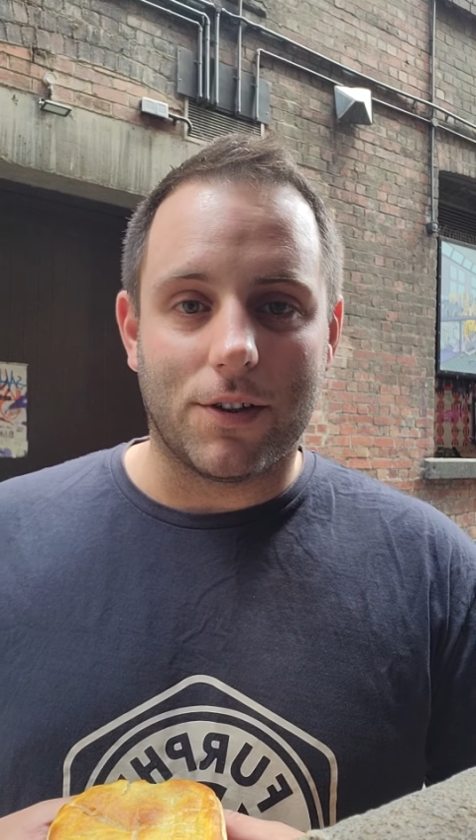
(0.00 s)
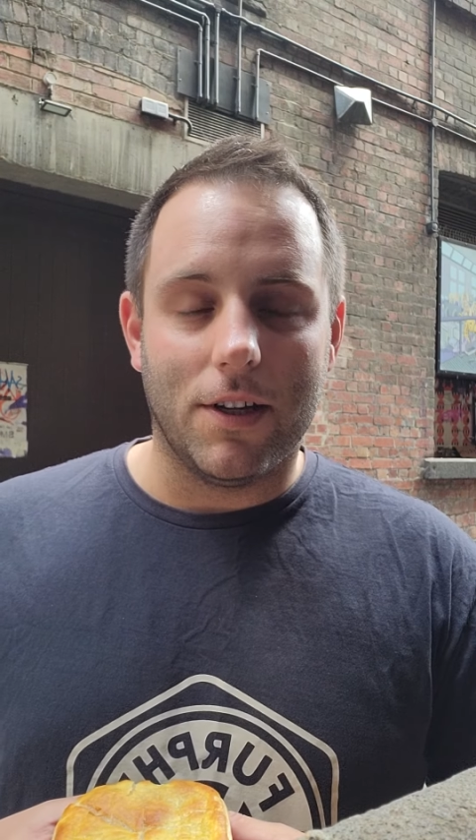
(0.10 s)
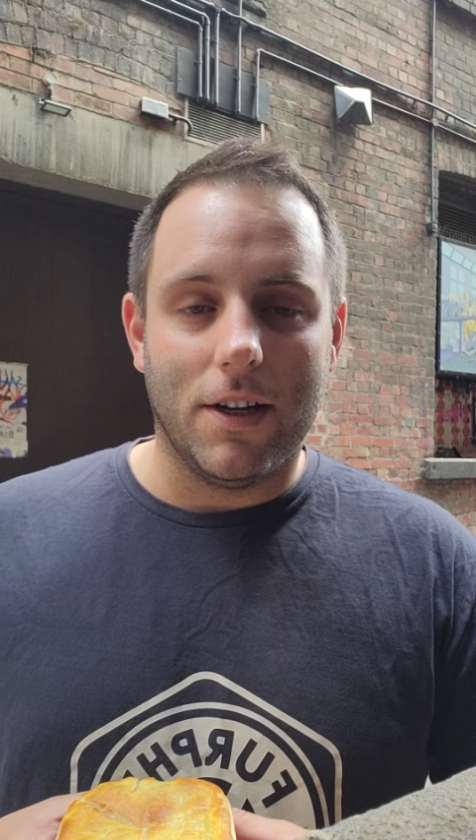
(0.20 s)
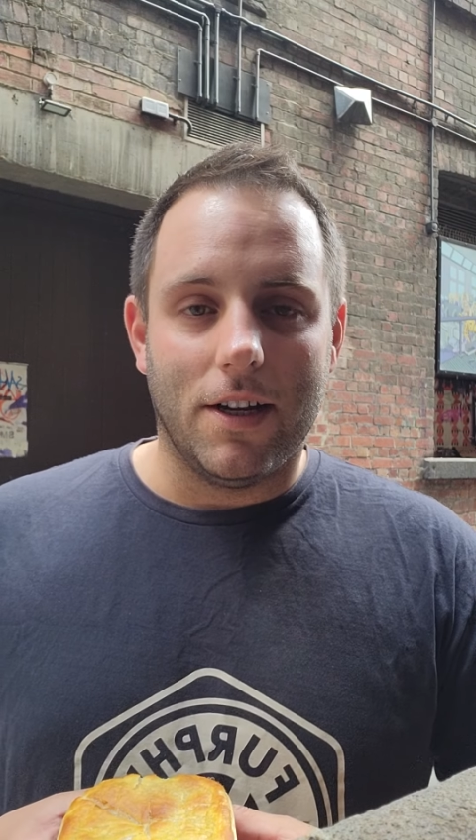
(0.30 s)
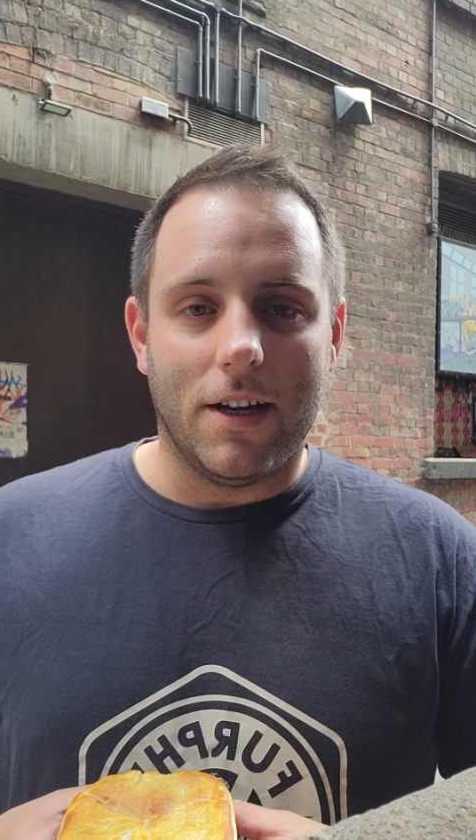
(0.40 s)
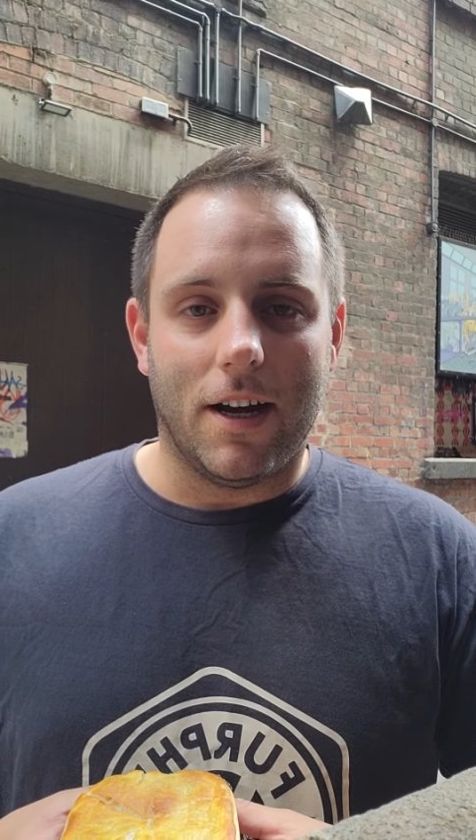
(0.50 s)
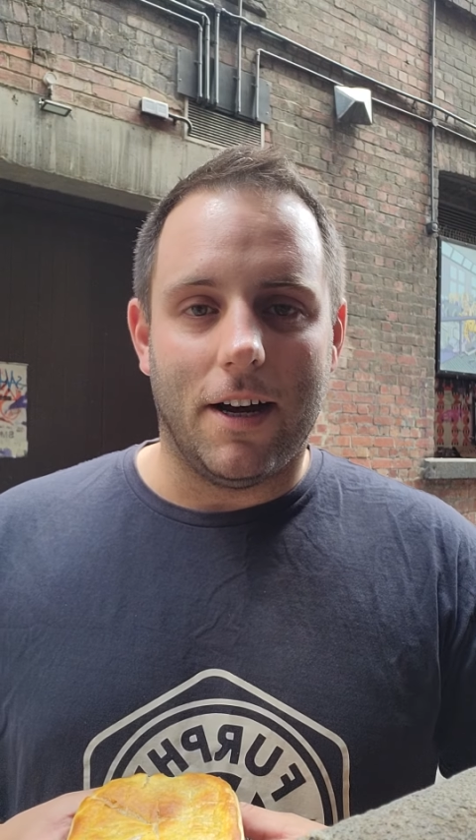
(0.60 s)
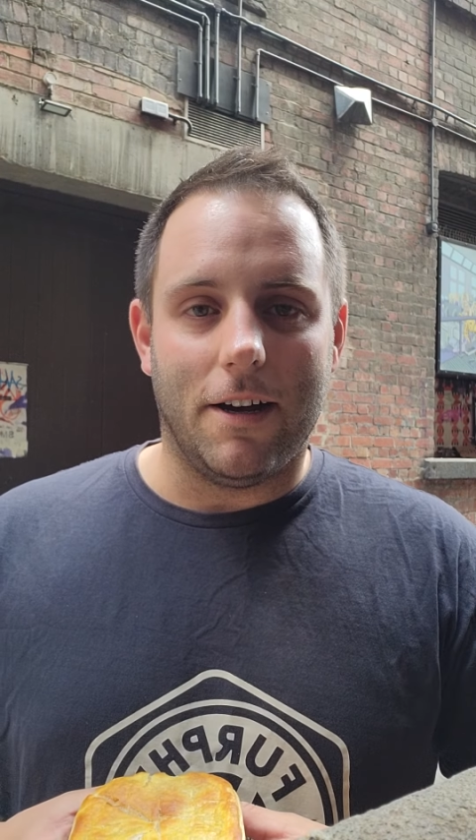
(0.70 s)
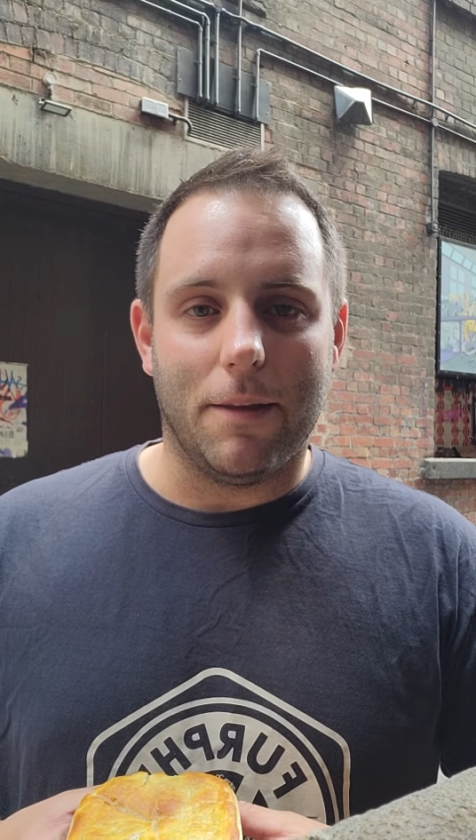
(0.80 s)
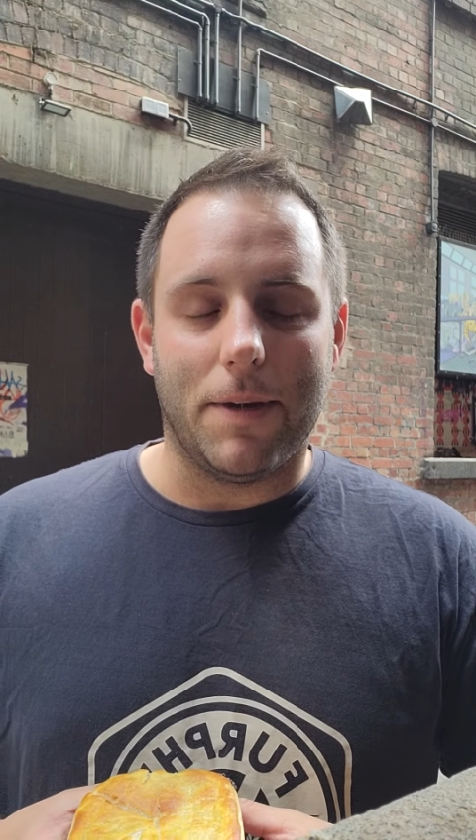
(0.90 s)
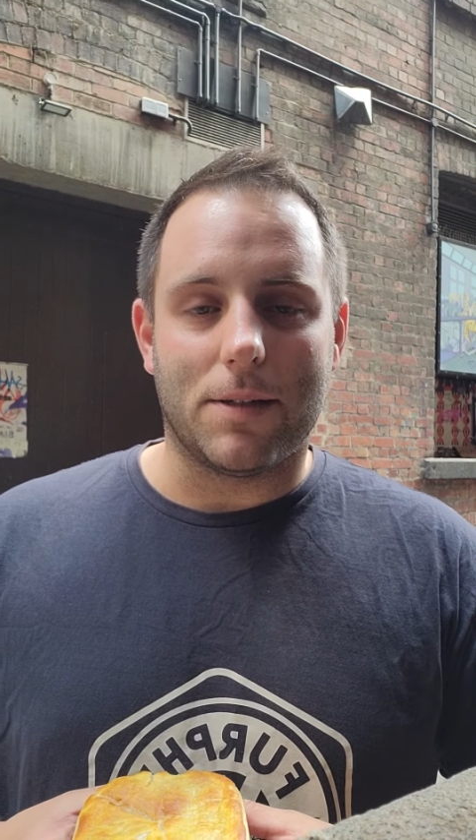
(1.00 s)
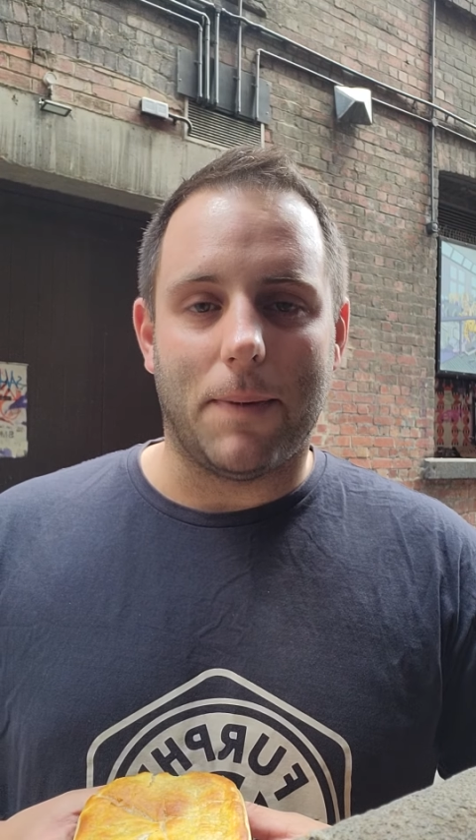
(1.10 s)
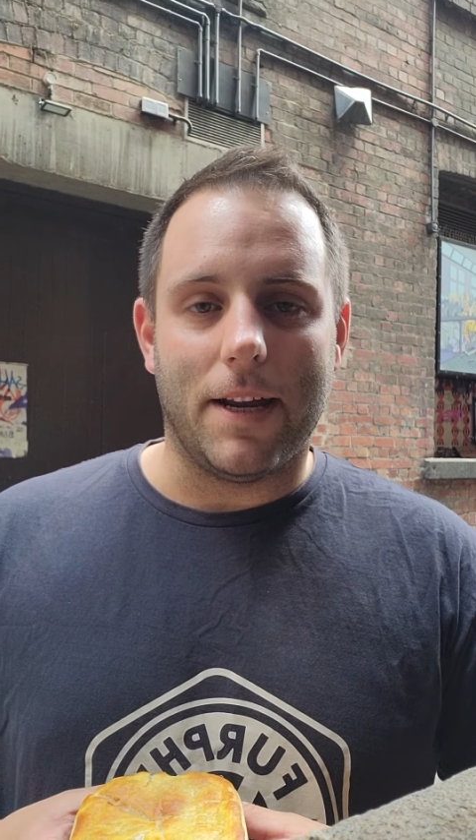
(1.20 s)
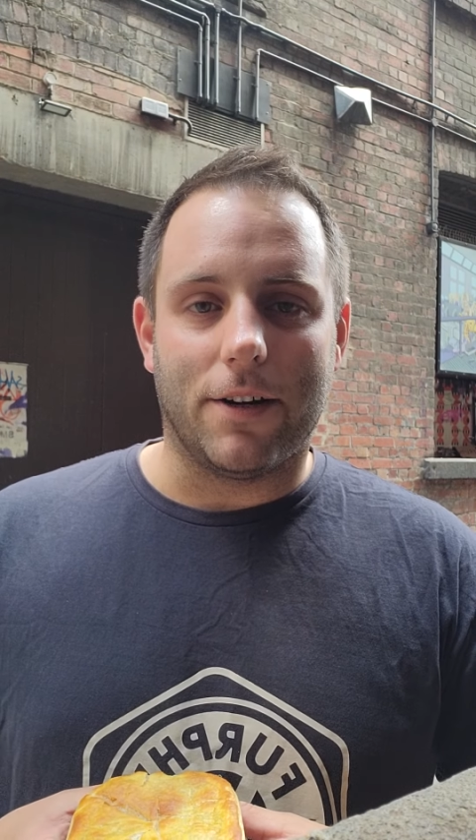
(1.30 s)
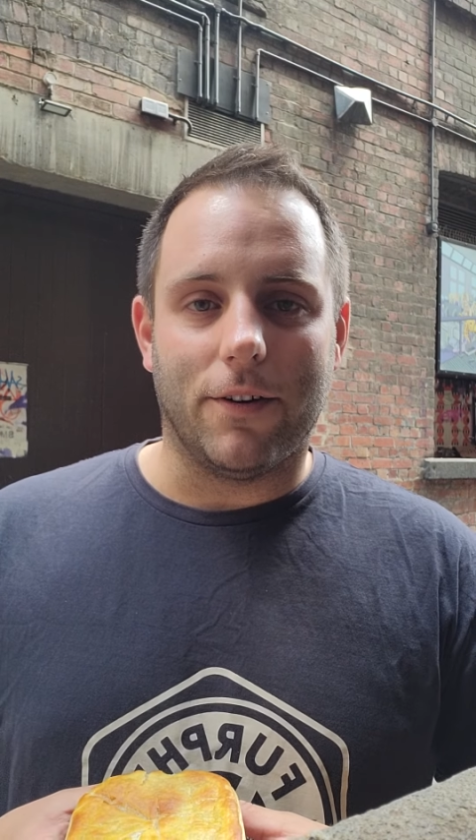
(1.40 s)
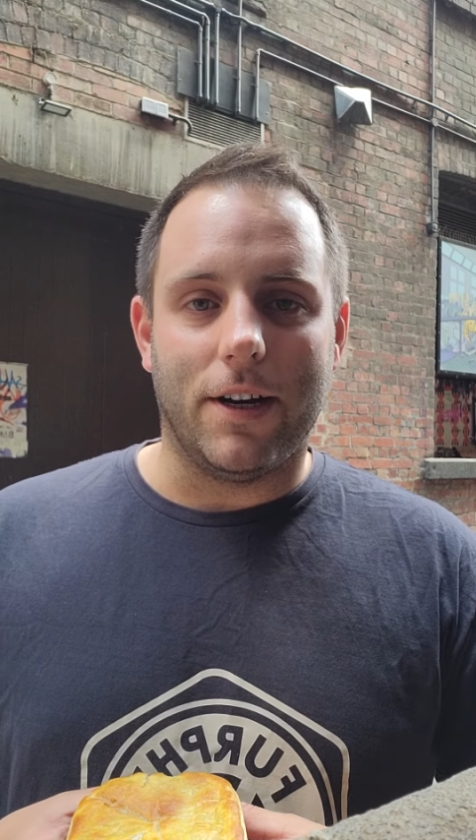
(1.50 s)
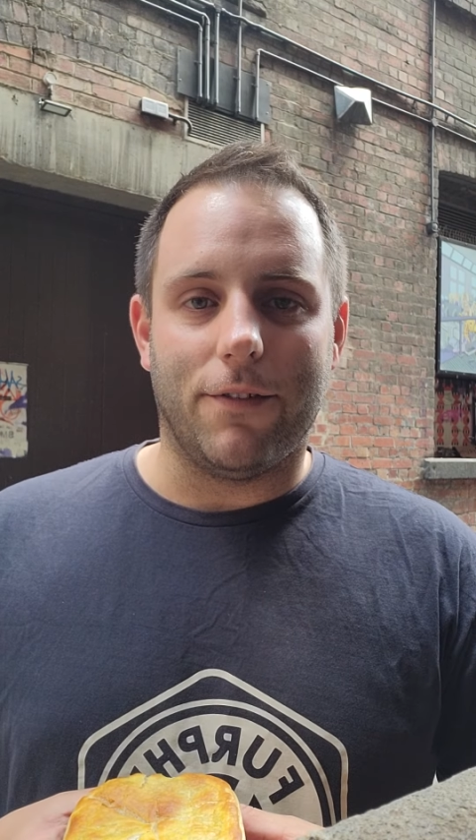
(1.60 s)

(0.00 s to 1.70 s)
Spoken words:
the best bakery